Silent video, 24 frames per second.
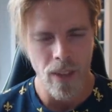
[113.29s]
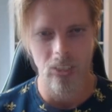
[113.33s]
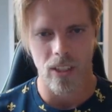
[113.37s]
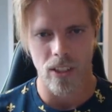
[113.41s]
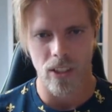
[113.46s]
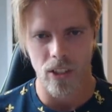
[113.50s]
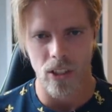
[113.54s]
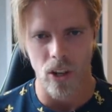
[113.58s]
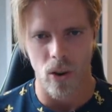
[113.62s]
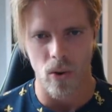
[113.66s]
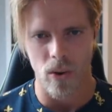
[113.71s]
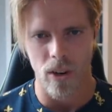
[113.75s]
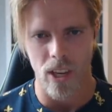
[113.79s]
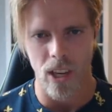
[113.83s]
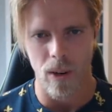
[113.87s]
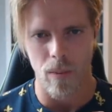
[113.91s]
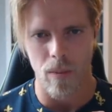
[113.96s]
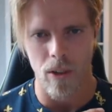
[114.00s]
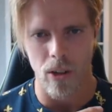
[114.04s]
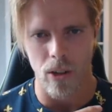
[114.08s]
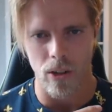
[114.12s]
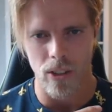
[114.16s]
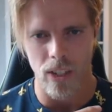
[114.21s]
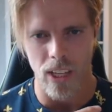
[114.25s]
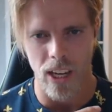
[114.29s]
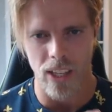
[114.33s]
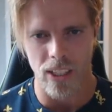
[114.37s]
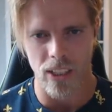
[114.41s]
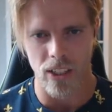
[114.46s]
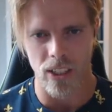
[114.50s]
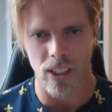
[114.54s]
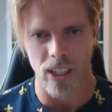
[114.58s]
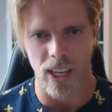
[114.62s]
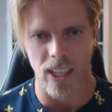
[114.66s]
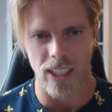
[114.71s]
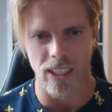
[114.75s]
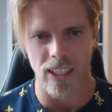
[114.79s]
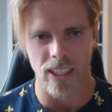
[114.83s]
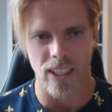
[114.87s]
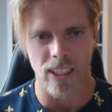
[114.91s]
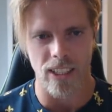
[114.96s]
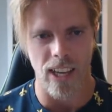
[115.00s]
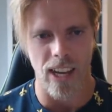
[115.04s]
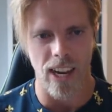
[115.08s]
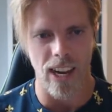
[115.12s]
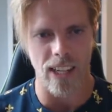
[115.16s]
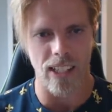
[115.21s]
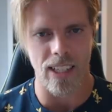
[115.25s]
So keep those
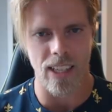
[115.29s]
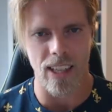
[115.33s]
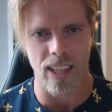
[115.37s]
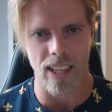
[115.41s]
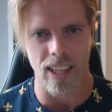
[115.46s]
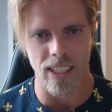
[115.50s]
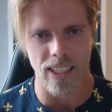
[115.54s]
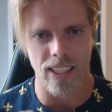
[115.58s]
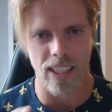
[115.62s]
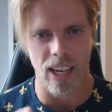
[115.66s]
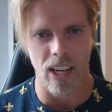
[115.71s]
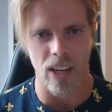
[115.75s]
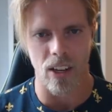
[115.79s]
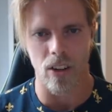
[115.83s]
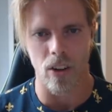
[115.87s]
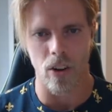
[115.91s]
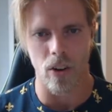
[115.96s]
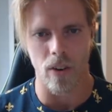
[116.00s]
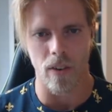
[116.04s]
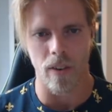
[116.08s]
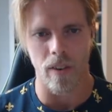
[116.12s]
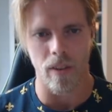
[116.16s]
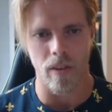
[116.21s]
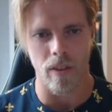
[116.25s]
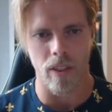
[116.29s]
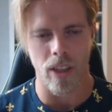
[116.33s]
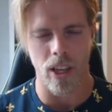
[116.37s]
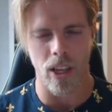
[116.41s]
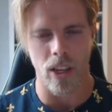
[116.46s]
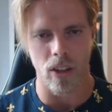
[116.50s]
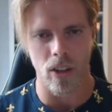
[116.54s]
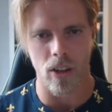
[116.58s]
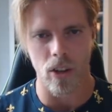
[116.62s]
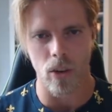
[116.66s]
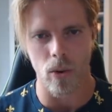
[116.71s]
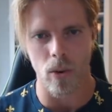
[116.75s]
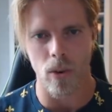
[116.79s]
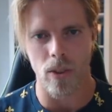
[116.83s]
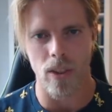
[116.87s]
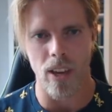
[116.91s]
exercises at the center of everything you do.